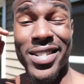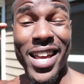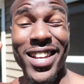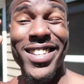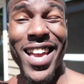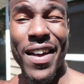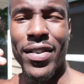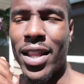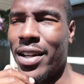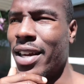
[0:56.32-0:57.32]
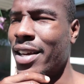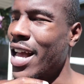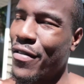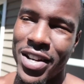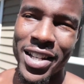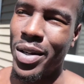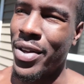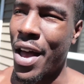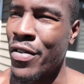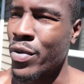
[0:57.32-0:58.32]
today is a heavy leg day. Every day is gonna be
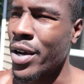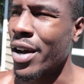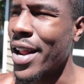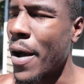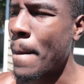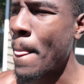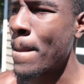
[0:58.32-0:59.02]
heavy from here on out.